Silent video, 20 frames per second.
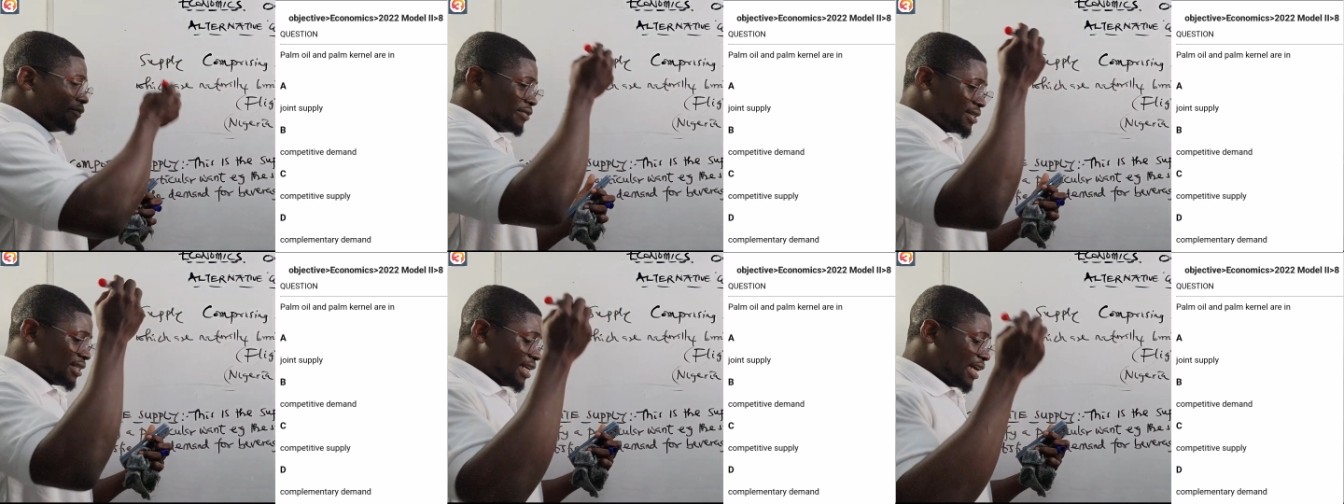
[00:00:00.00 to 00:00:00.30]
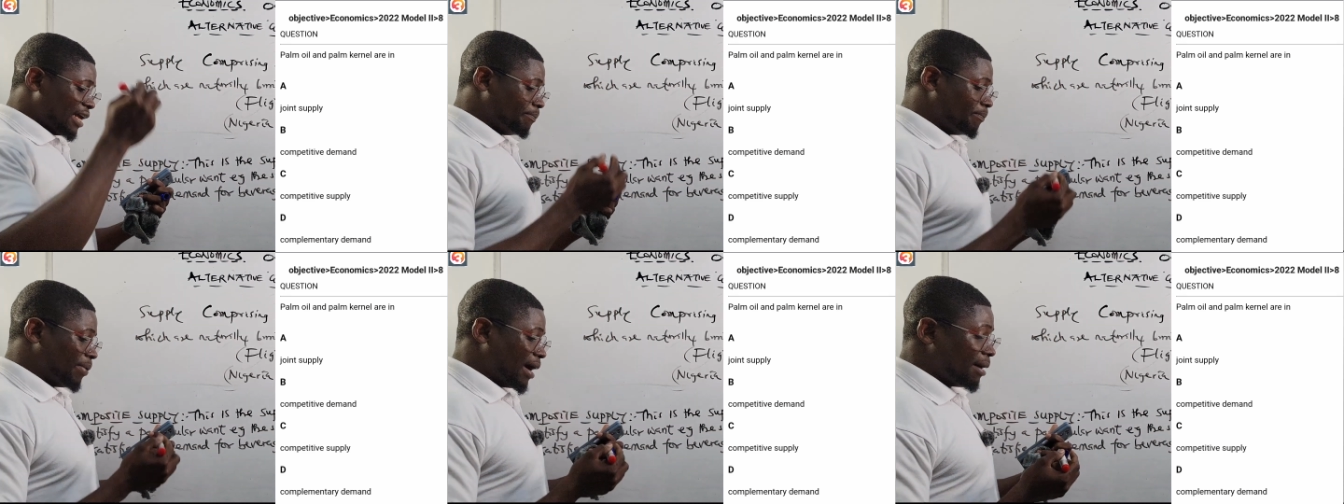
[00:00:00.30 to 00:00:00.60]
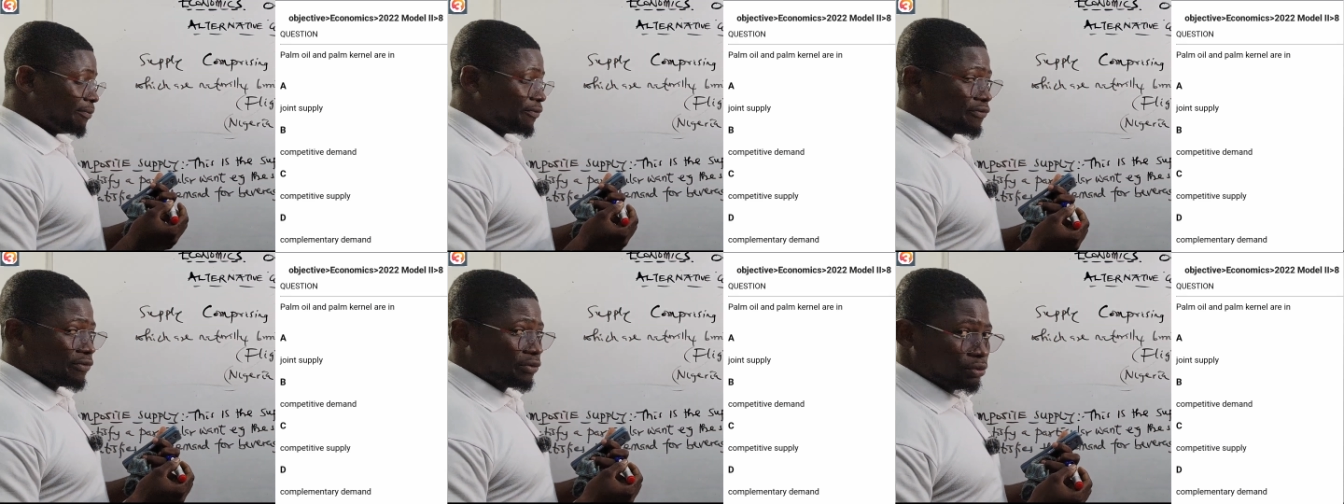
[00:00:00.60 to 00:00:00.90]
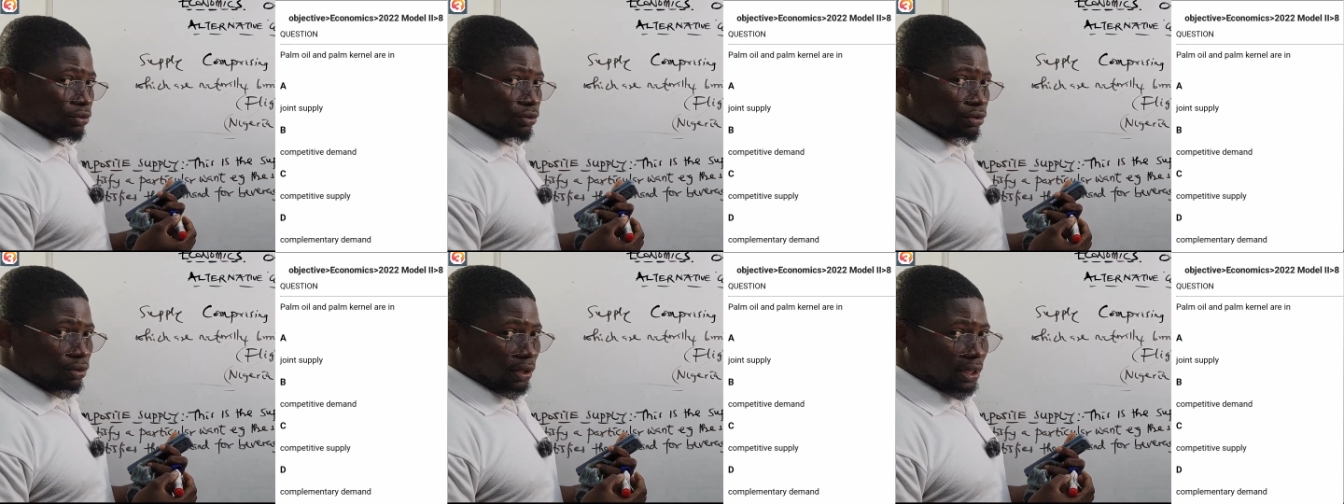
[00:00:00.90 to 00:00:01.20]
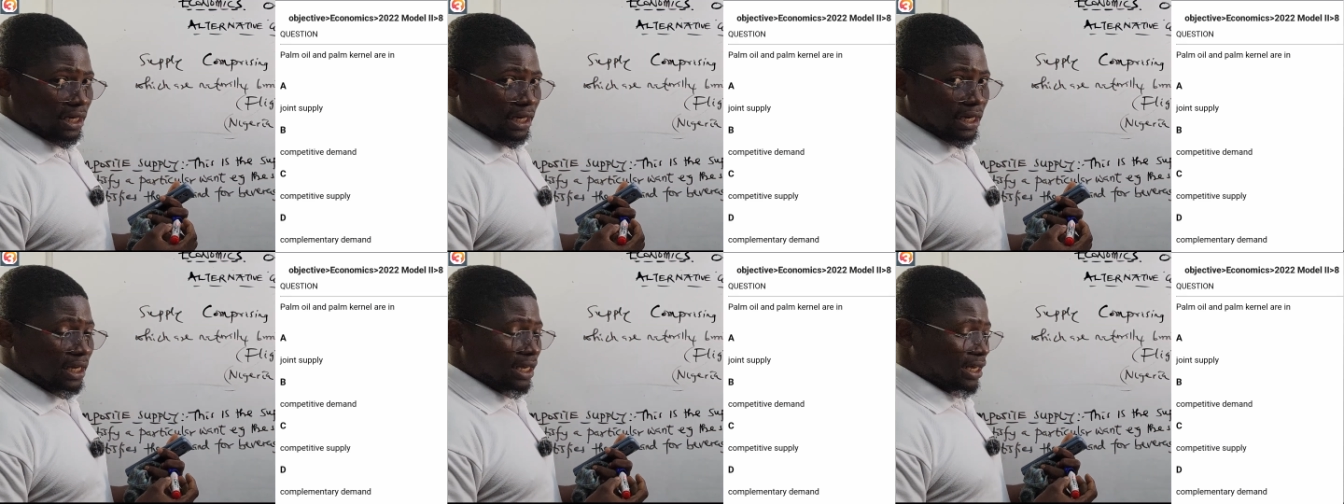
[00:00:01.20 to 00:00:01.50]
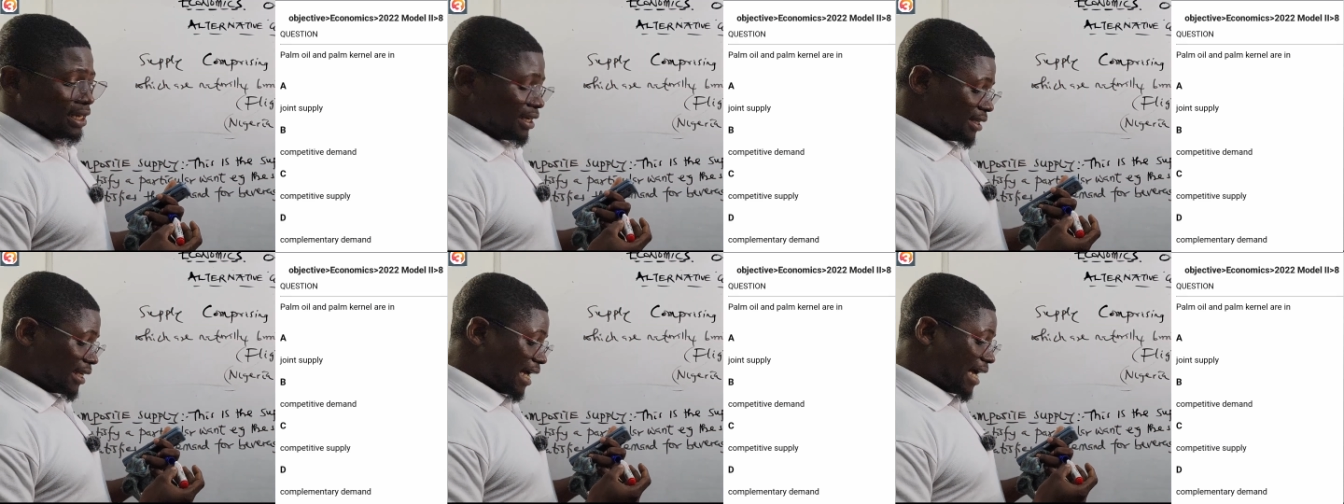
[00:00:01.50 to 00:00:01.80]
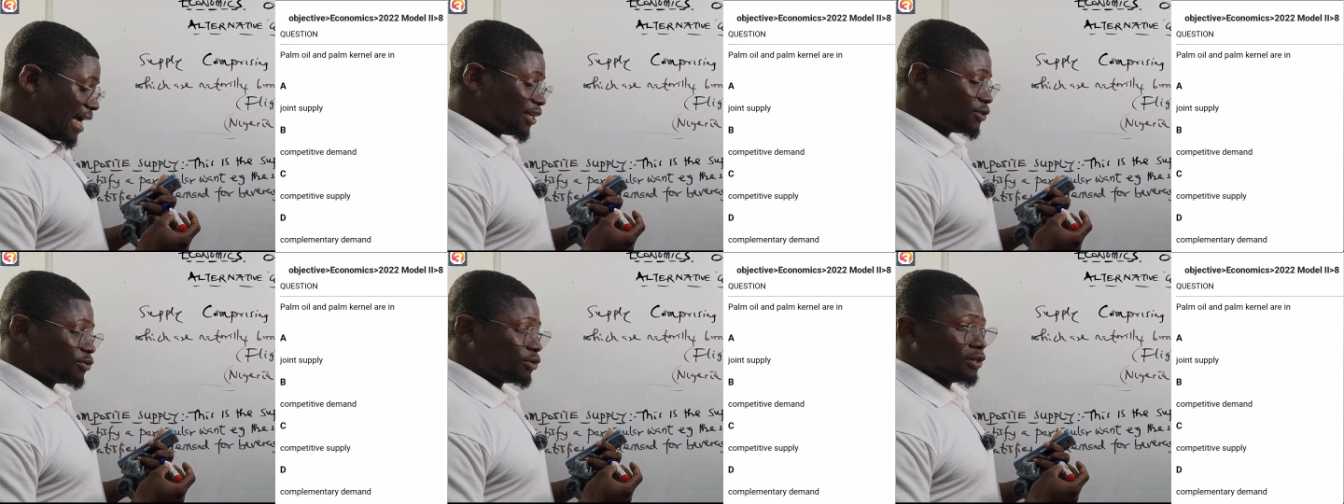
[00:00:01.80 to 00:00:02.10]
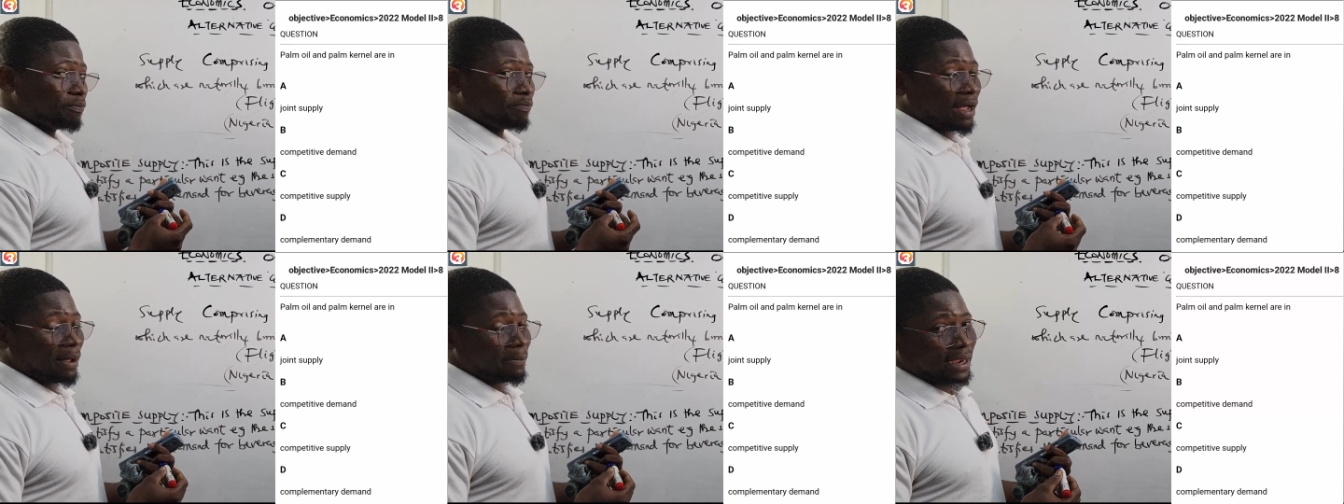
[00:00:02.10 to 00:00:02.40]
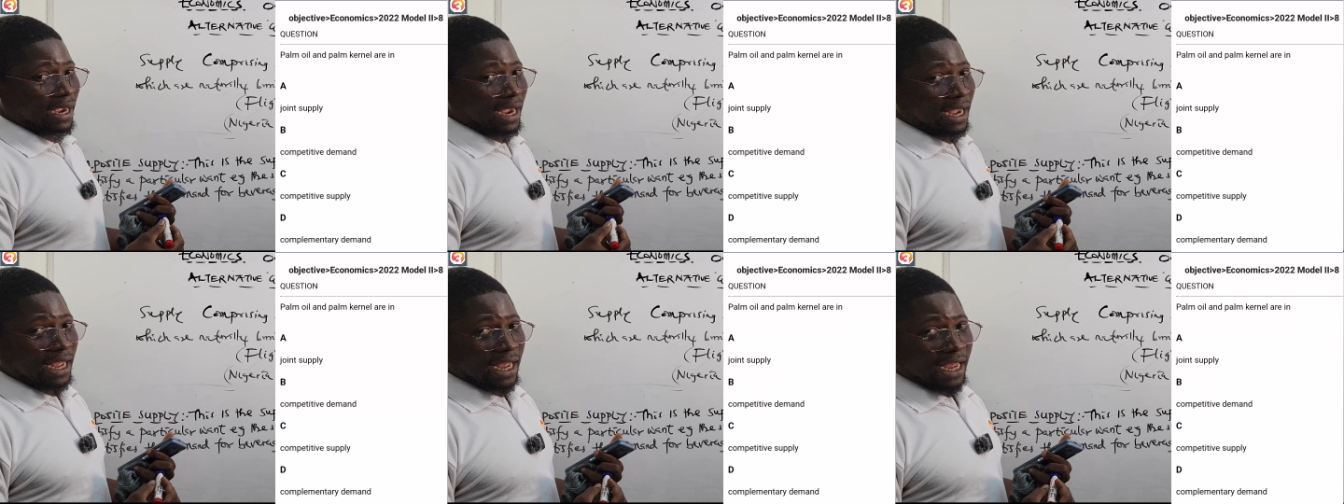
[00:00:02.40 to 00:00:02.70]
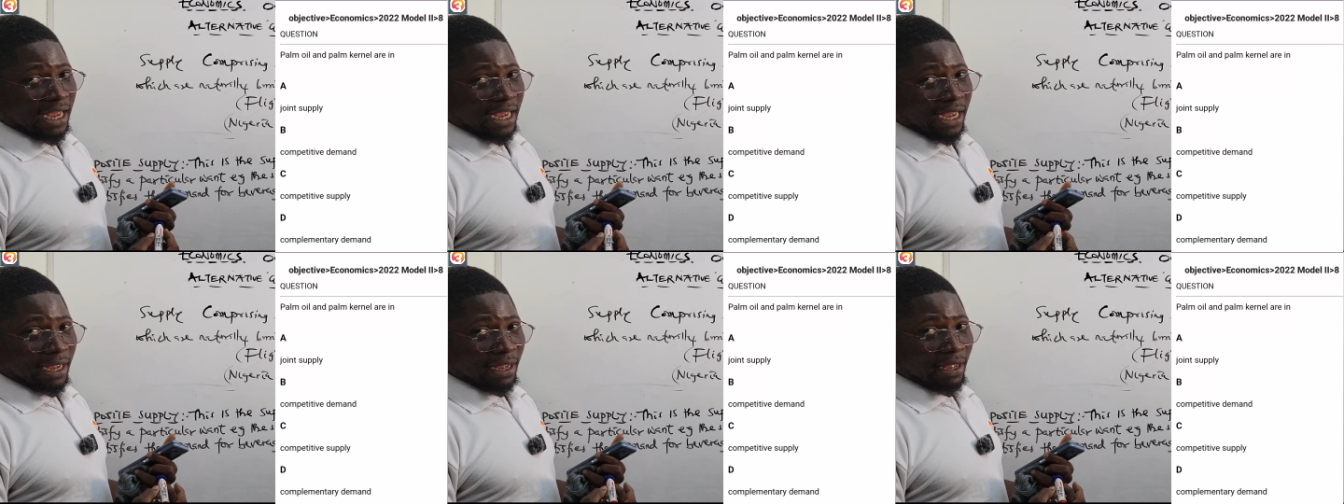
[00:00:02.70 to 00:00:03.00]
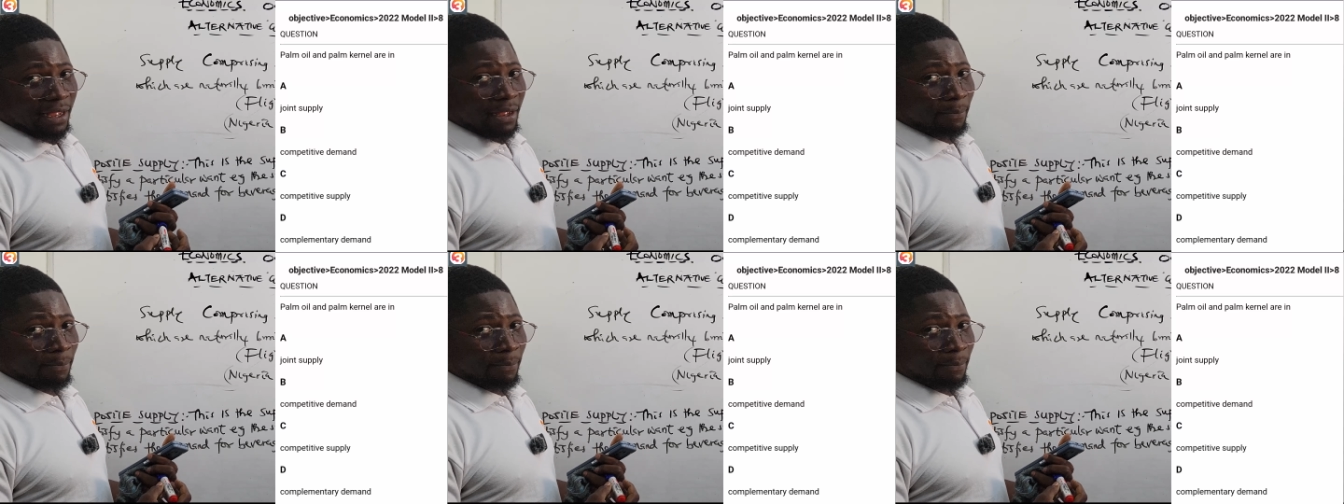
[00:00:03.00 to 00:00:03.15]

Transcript: you see a palm fruit, okay, that has what palm uh,